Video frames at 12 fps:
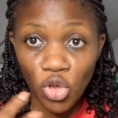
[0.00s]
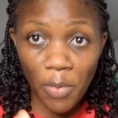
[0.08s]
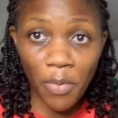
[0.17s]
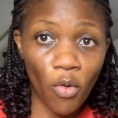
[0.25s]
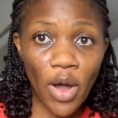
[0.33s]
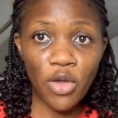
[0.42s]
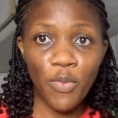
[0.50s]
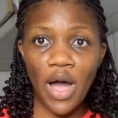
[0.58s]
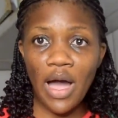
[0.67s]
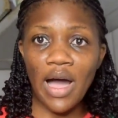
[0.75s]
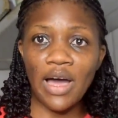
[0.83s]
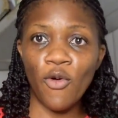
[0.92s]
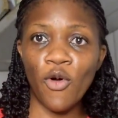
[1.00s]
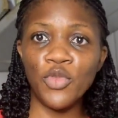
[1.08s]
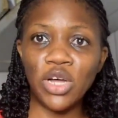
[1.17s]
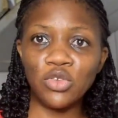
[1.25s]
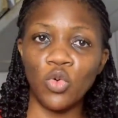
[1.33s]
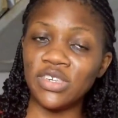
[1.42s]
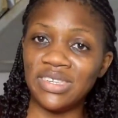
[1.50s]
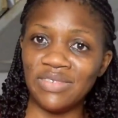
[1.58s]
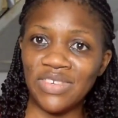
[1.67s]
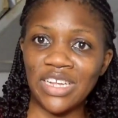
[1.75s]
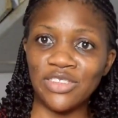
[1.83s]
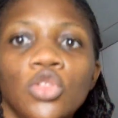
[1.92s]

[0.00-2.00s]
You people, when people are at home, you have to watch TV.